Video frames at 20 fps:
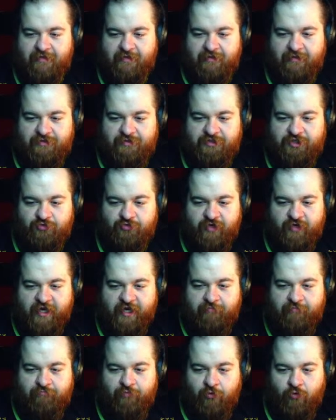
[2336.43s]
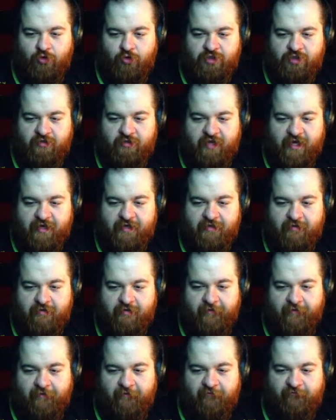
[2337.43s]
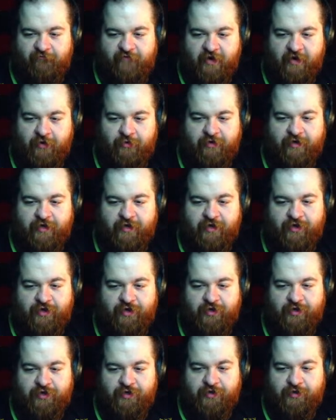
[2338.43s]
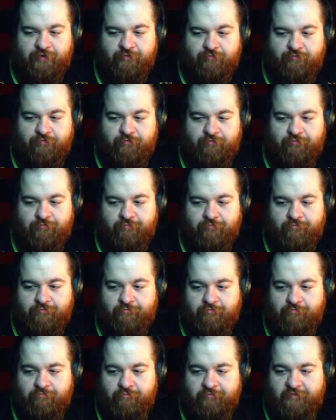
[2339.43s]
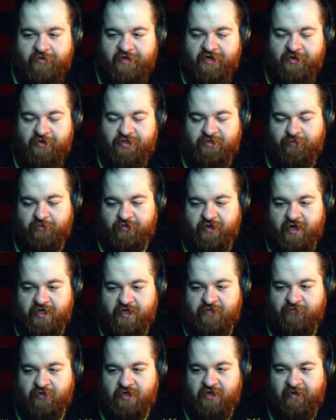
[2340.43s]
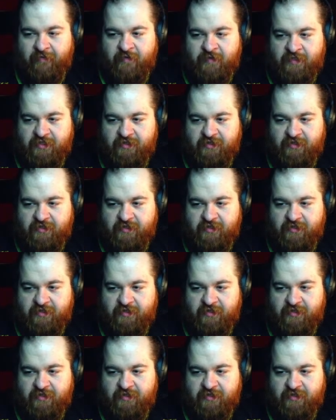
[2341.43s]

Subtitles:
terrain portion like very noticeable, right? Because if we're coming